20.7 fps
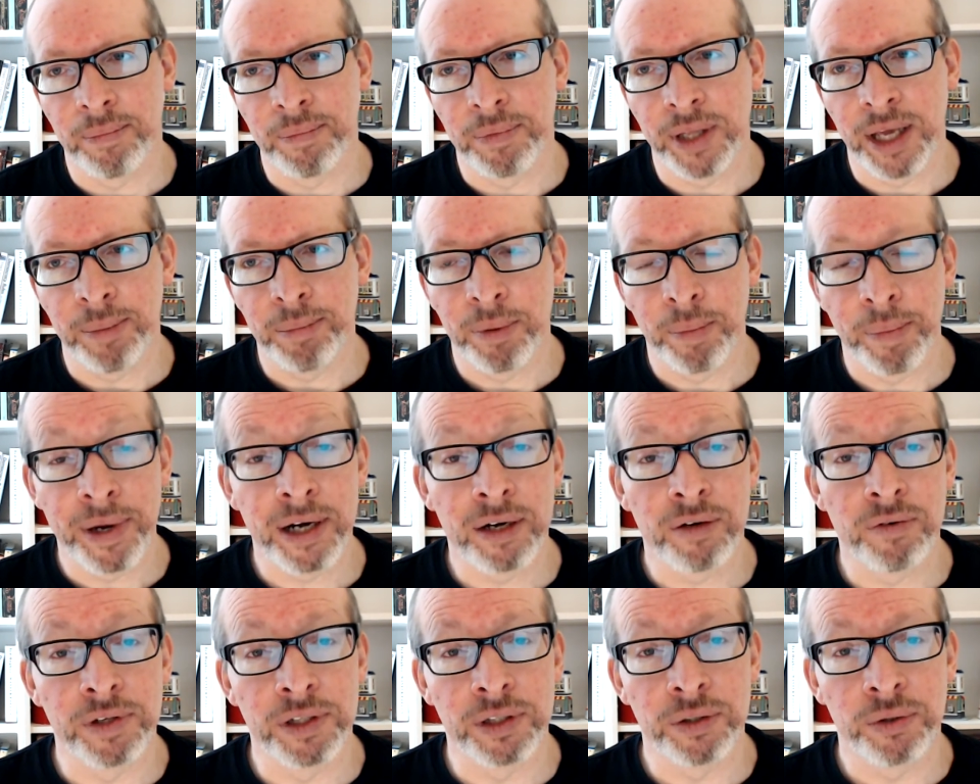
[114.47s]
they prepare
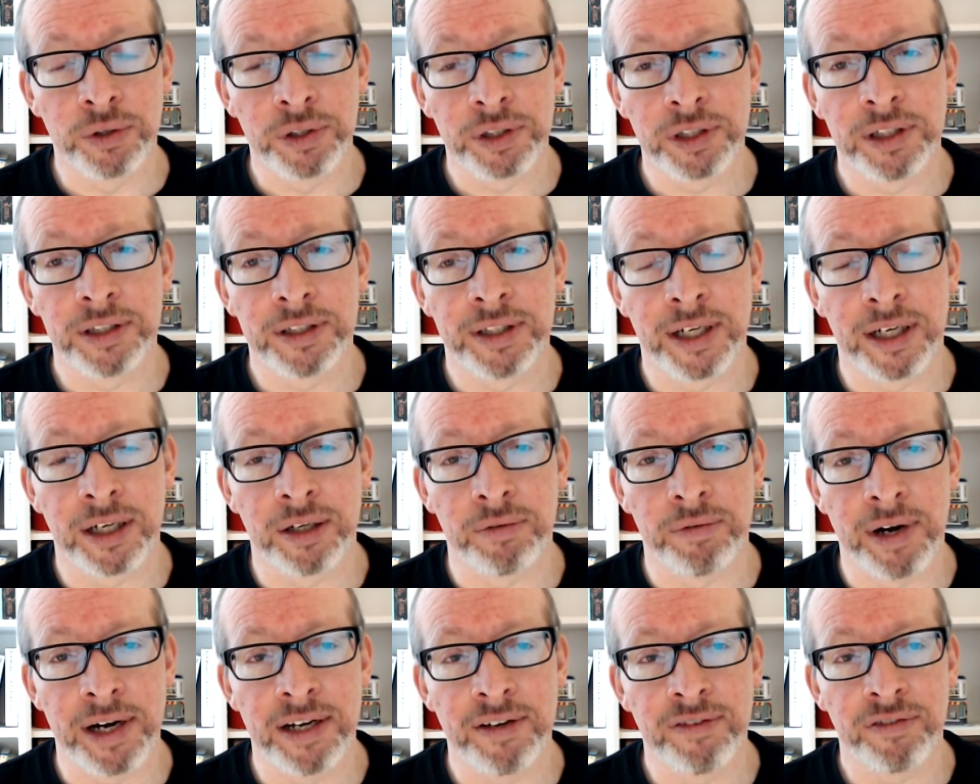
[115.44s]
resources that are
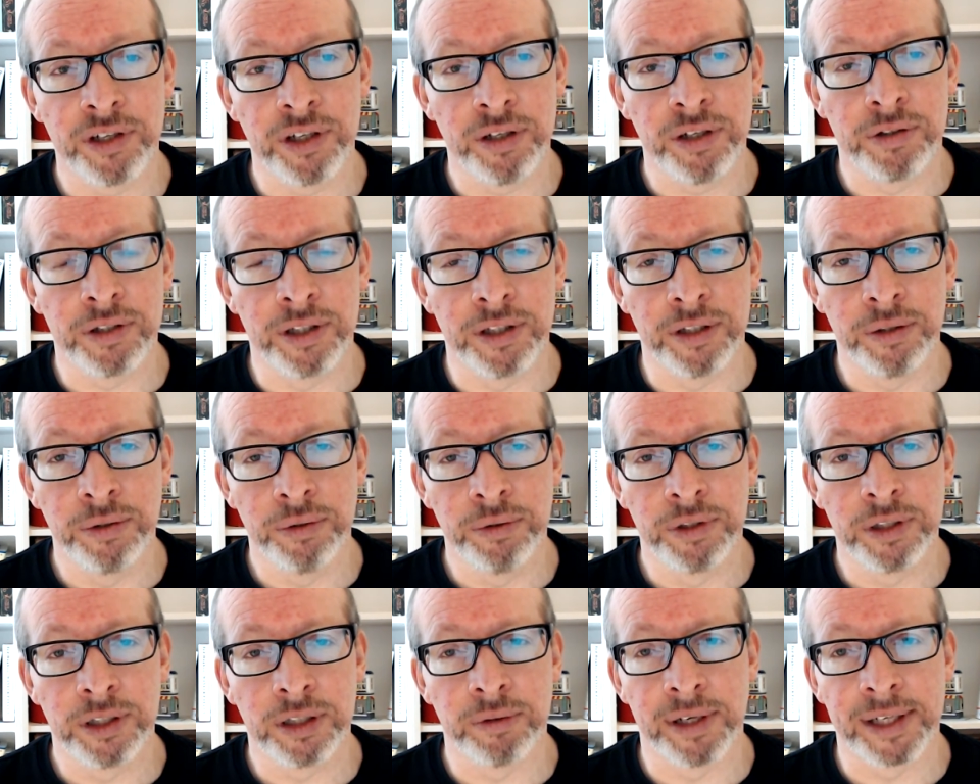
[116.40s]
ready for you to
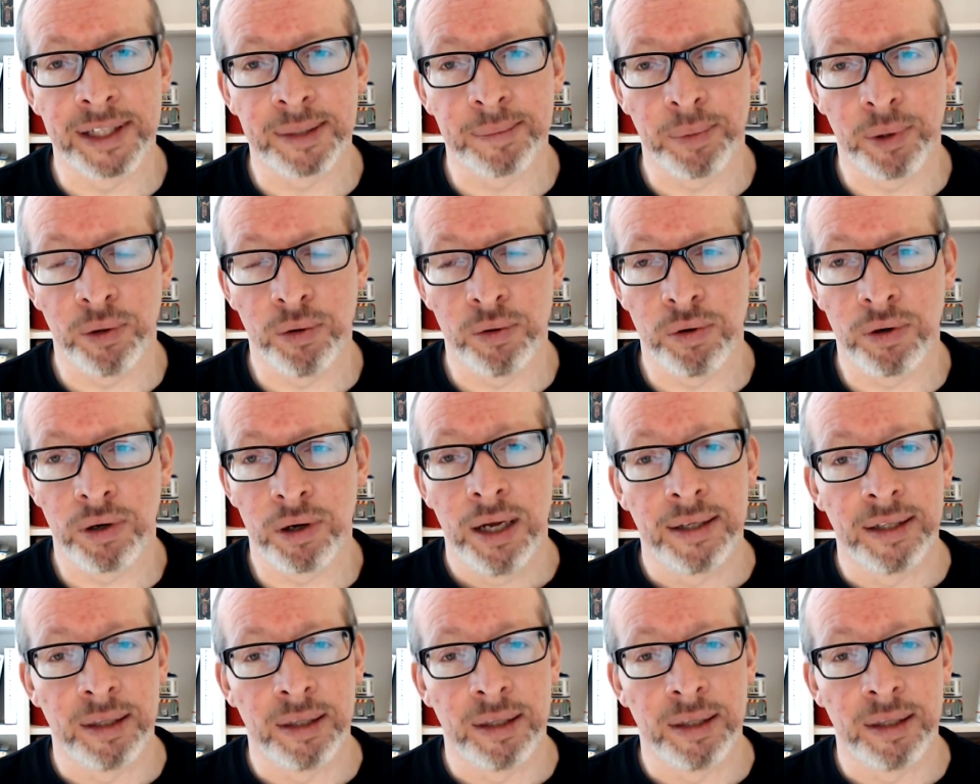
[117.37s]
use to explore